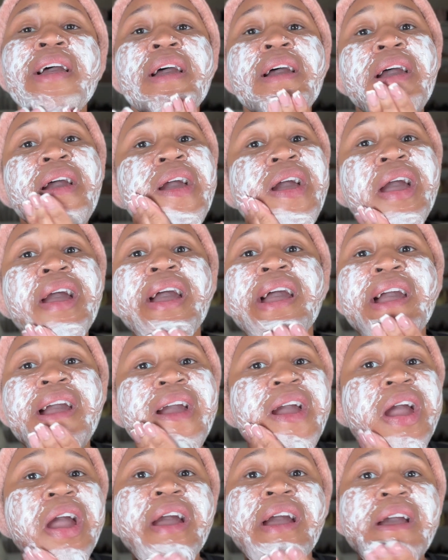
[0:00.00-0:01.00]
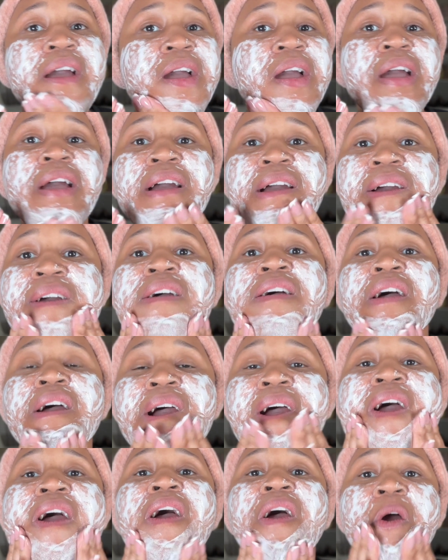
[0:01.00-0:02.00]
When I apply
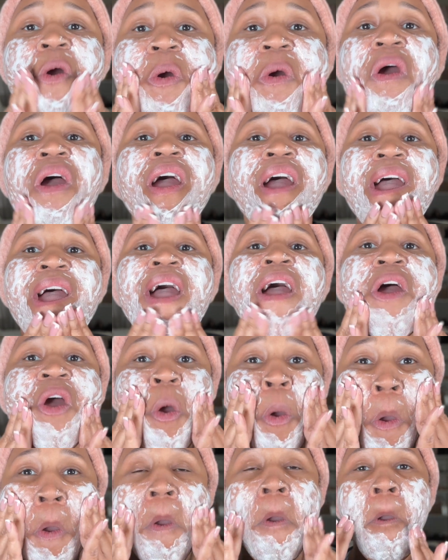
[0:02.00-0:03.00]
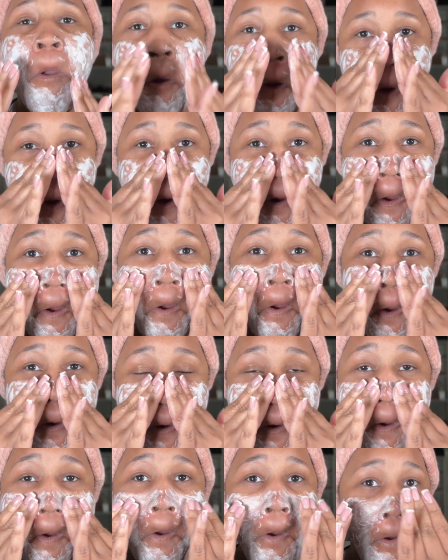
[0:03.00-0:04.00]
the exfoliator, it has like little
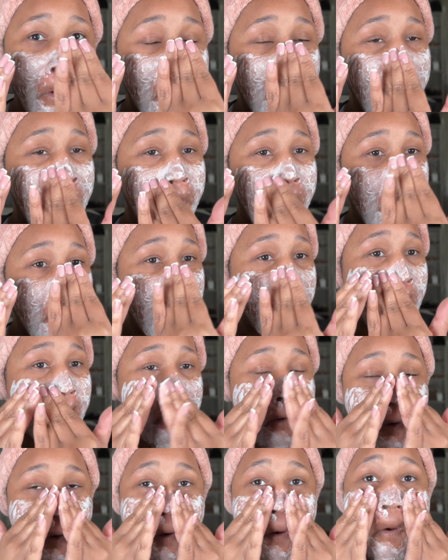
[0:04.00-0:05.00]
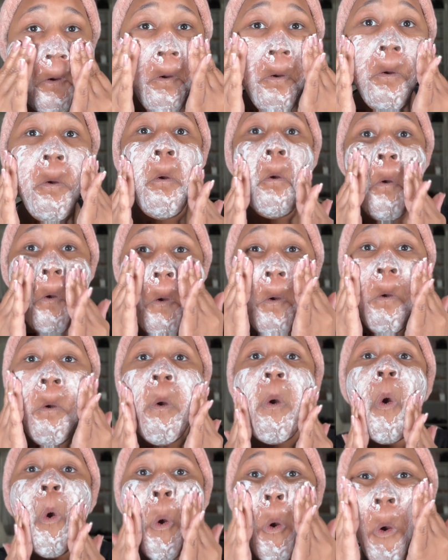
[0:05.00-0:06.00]
small microscopic
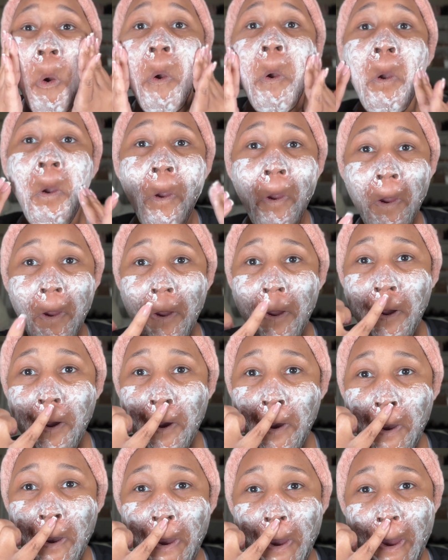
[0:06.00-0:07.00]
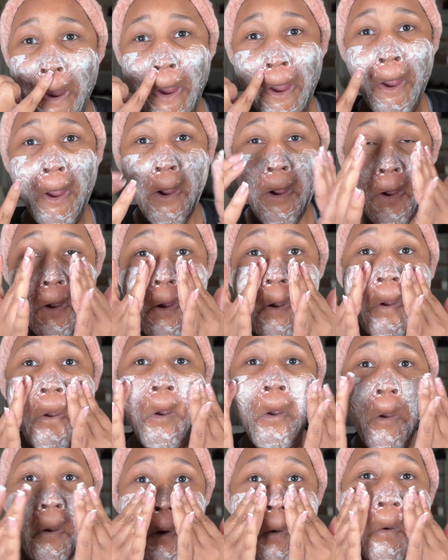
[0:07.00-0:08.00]
beads or something like that. It has
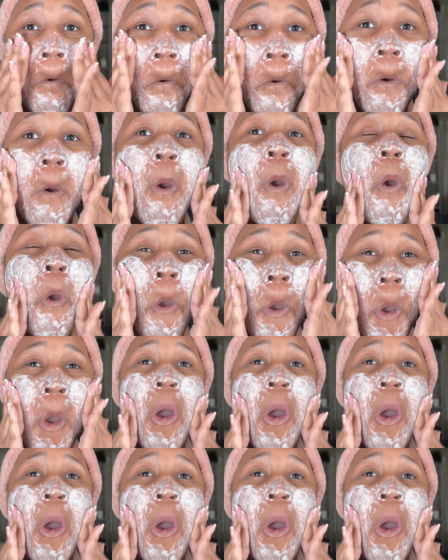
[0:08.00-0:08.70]
like grit to it.